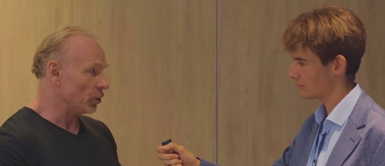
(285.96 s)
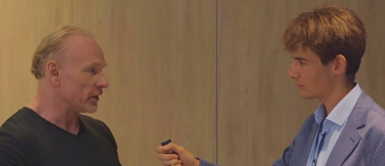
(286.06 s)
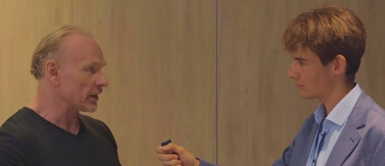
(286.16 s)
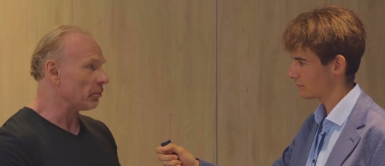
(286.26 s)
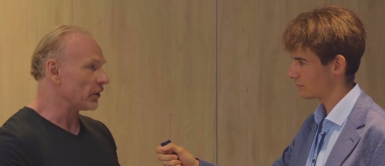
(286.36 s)
Speaker 1: with
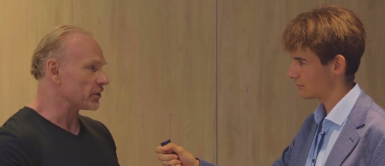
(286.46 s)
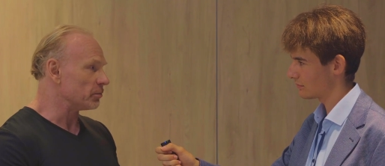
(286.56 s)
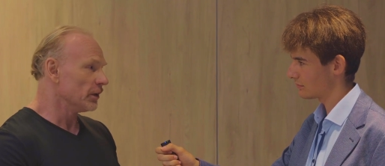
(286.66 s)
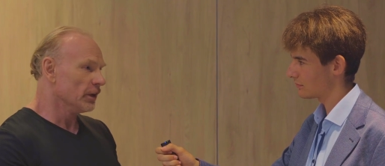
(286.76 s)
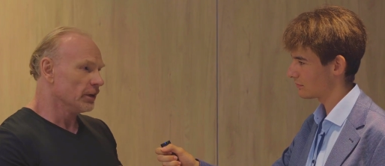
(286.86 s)
no
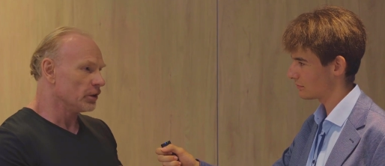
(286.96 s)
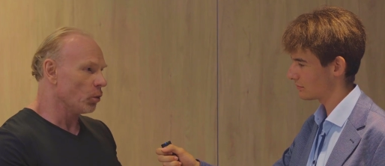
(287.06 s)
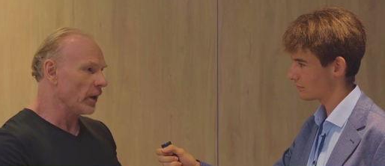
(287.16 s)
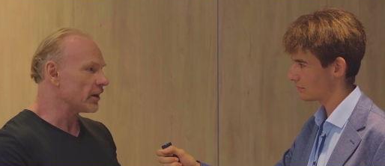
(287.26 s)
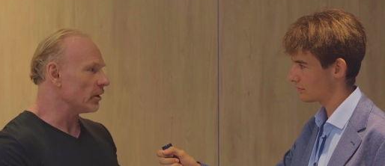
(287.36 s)
metabolism.
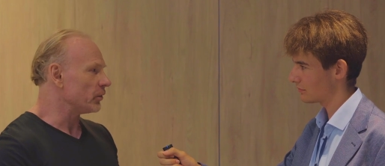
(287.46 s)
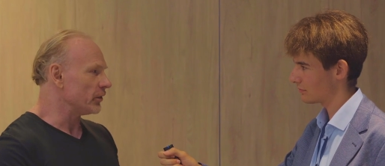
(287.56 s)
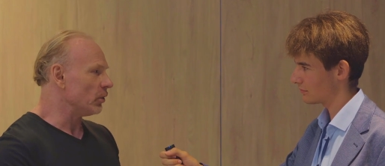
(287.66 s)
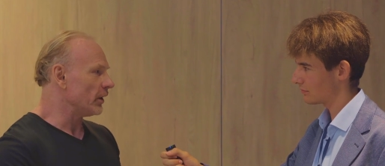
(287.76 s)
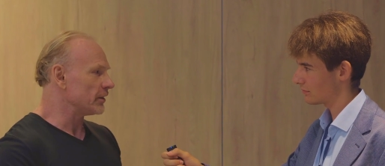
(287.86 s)
You'll wake up
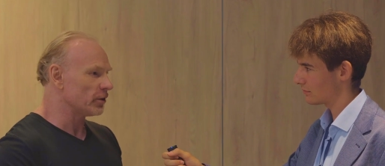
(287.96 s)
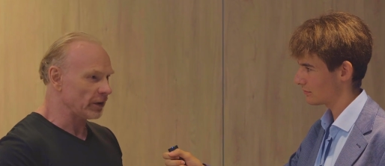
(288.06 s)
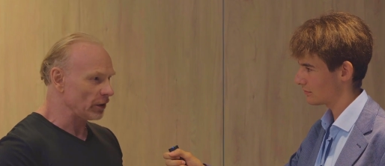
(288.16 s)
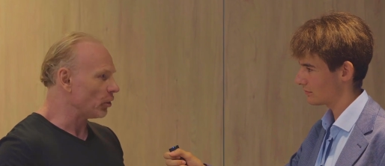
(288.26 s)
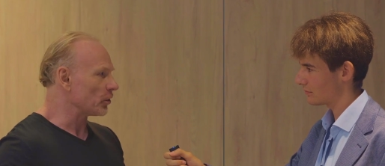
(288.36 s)
with no
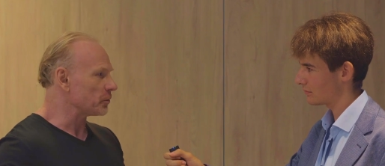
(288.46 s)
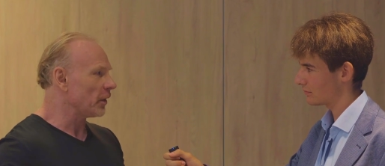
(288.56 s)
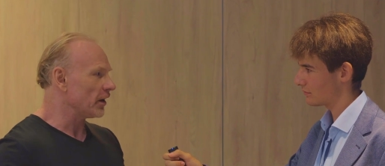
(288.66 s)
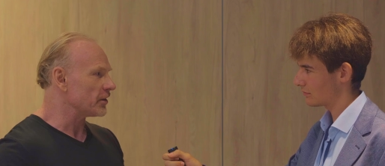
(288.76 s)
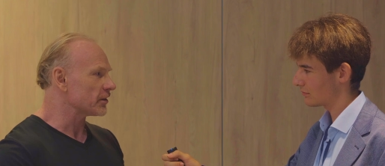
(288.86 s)
idea of how long
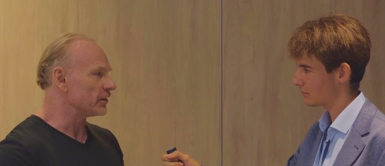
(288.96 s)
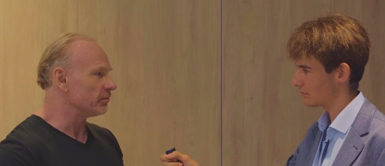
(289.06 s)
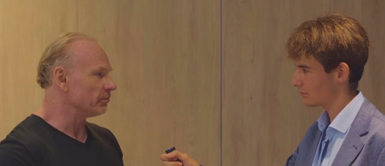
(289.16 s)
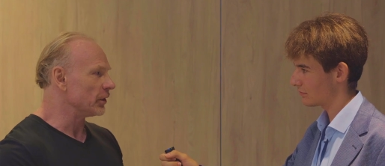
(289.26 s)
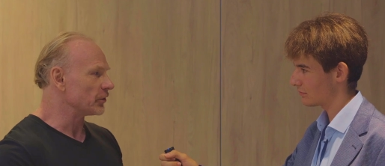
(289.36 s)
has passed
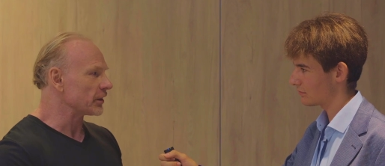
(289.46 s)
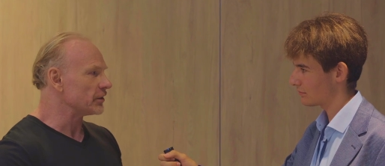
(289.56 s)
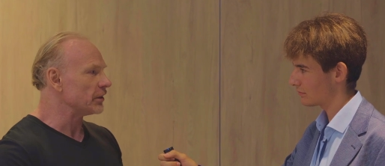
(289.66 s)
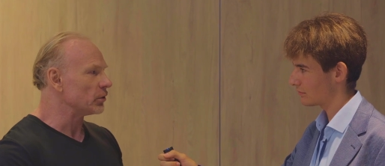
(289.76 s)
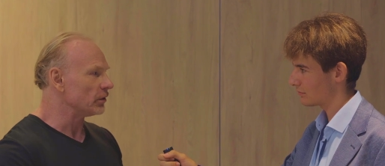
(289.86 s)
and be able to
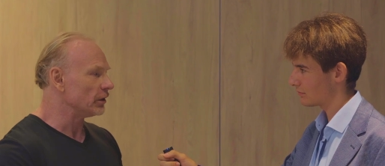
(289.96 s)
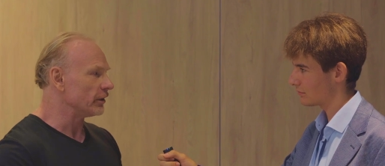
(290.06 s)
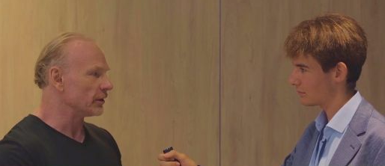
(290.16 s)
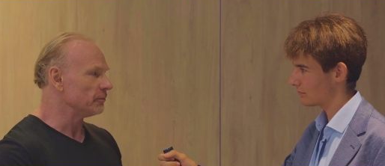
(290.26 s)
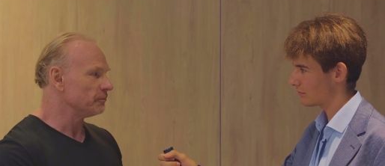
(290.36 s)
continue
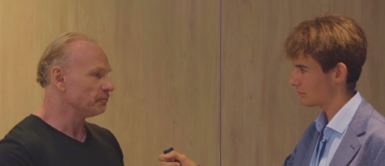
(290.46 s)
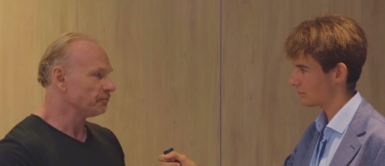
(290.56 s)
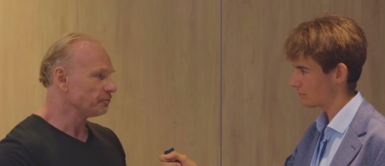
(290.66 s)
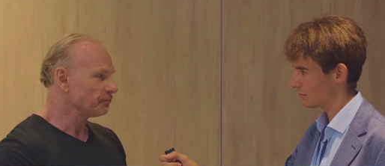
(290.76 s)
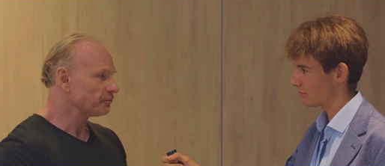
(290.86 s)
living.
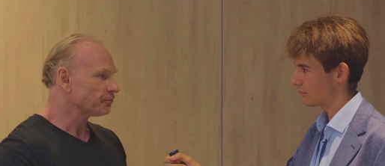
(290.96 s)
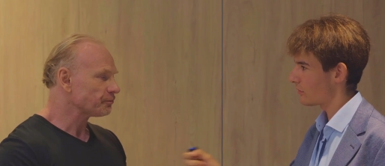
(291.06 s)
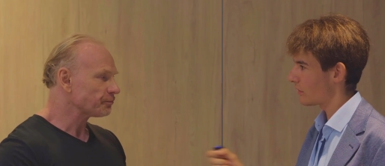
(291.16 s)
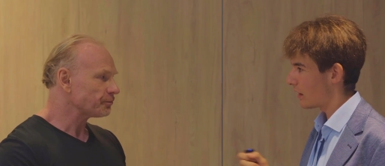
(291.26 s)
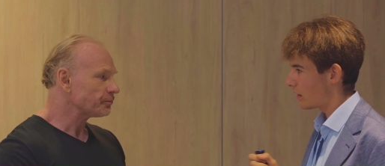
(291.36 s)

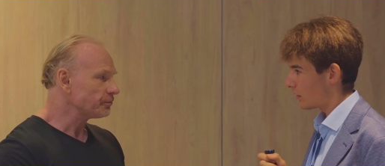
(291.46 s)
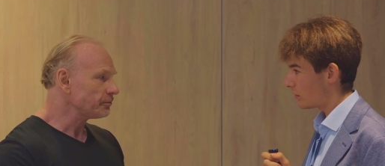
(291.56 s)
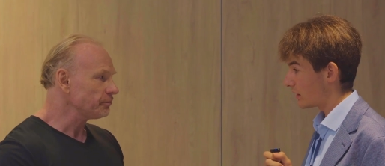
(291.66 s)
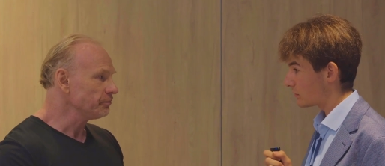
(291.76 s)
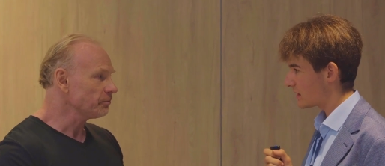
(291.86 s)

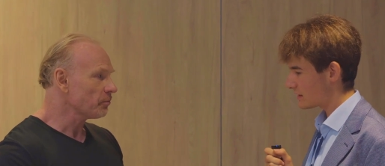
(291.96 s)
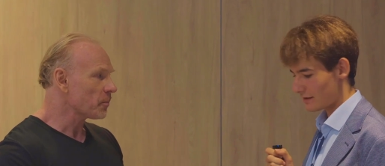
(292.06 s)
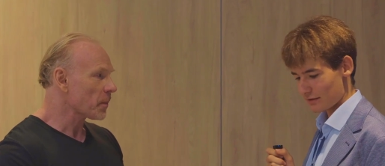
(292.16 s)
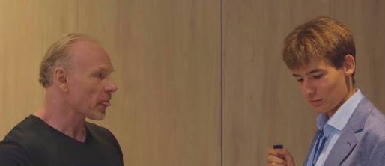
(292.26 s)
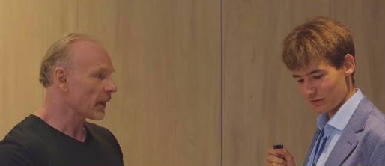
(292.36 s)
Speaker 2: Right,
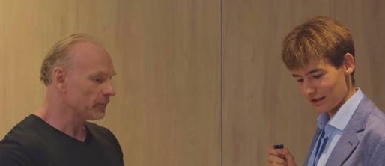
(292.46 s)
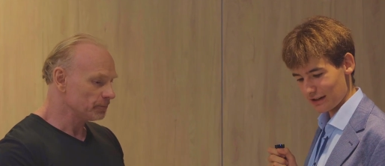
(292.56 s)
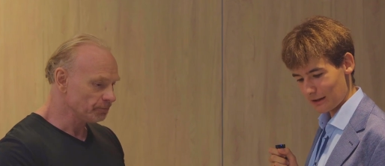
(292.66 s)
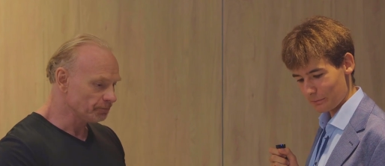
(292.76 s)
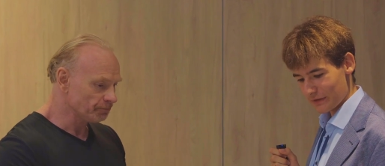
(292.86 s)
makes sense to
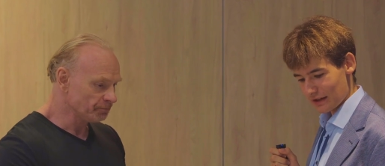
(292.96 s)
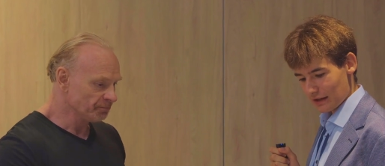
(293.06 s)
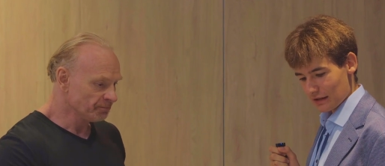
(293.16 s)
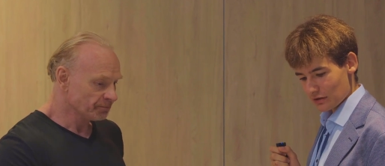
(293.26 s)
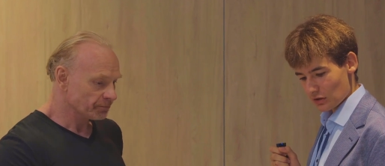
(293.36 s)
me. Um,
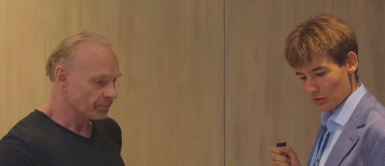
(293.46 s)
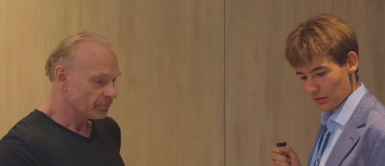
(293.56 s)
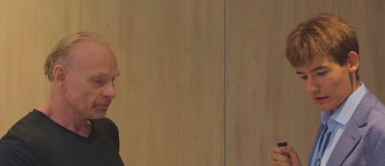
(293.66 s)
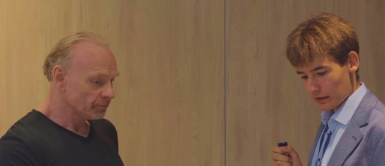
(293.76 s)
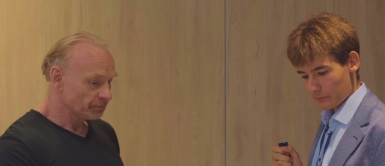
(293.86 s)

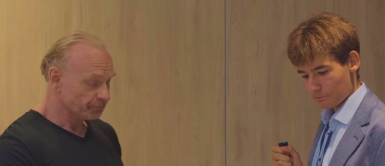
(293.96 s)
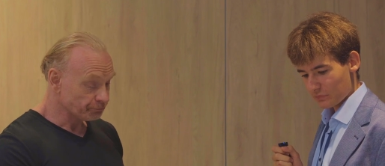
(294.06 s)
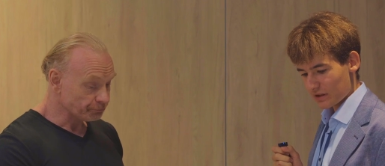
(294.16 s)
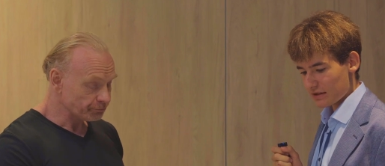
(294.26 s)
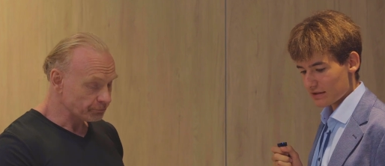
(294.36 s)
so
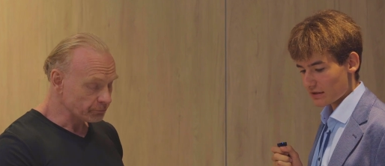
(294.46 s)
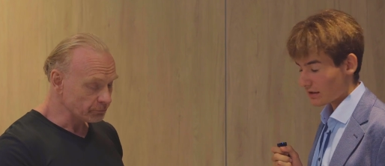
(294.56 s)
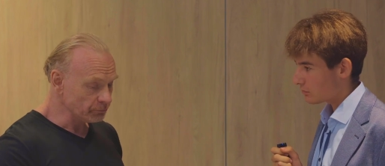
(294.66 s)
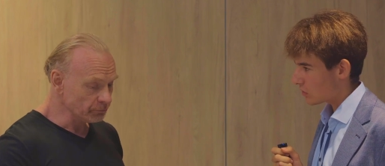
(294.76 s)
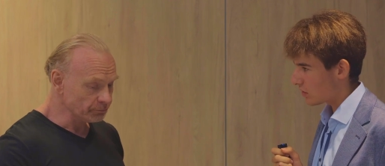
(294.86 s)
um, there's
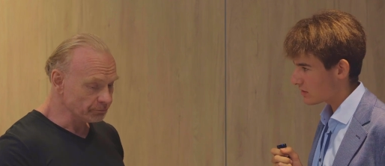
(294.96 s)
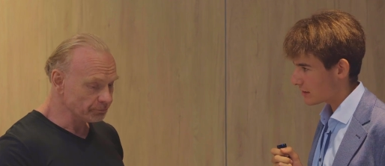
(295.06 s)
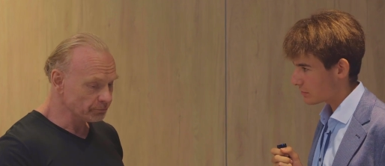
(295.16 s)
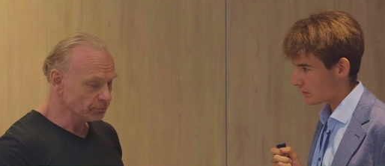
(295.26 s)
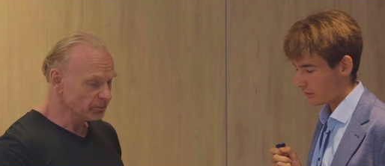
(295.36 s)
the
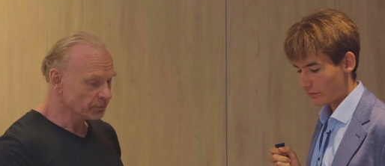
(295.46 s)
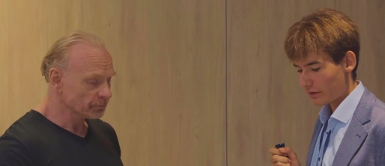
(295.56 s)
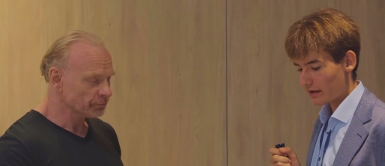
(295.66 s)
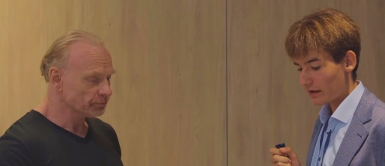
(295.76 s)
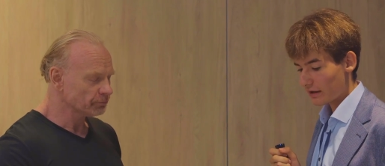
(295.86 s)
concept
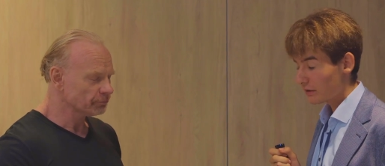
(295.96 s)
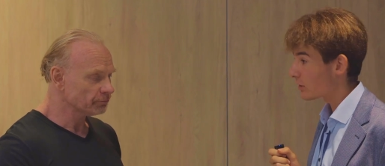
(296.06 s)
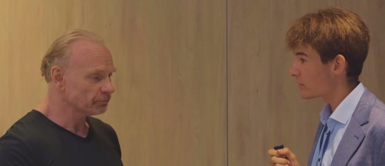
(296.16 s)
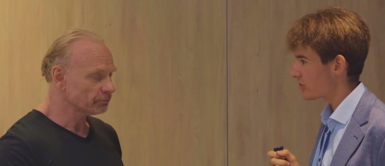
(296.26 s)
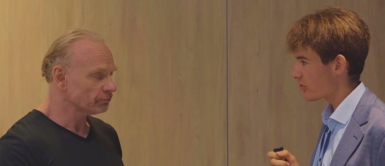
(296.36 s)
of uh,
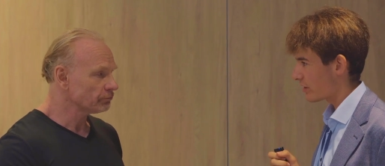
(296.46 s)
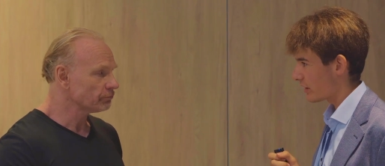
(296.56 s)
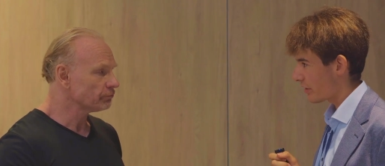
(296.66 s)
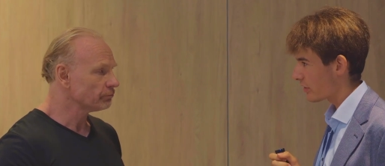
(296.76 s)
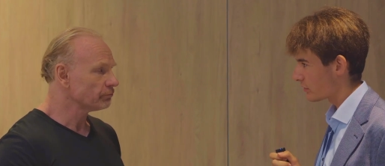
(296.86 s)

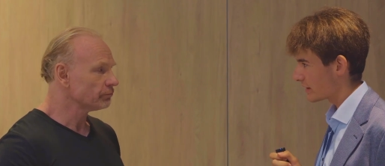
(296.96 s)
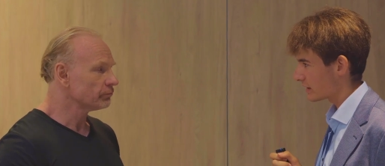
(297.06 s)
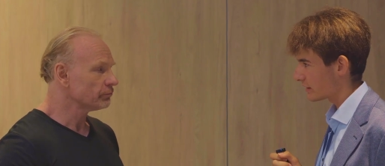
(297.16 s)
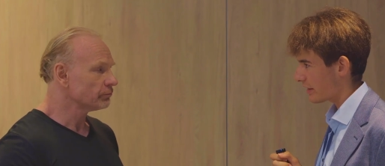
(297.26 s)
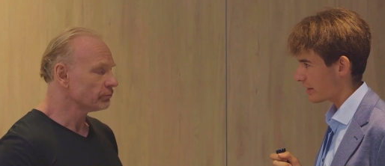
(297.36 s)
information uh,
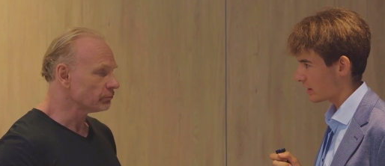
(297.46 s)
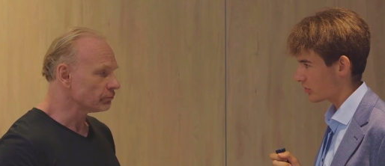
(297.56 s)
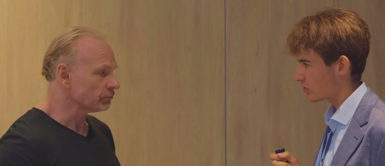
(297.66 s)
theoretic death mm-hmm.